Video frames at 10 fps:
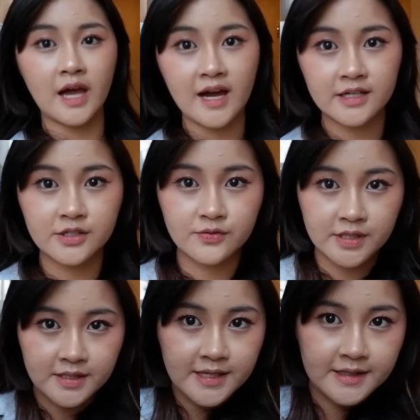has
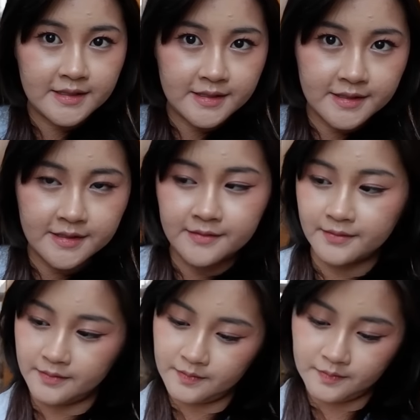receipts.
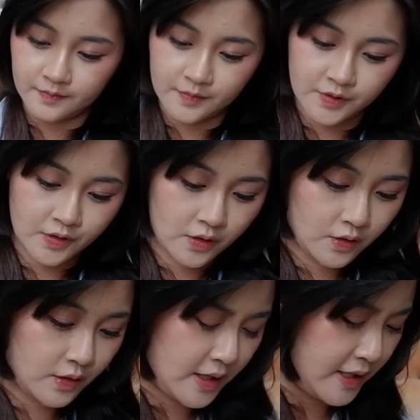
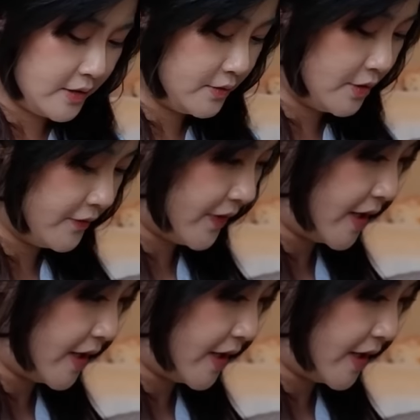So, I don't know if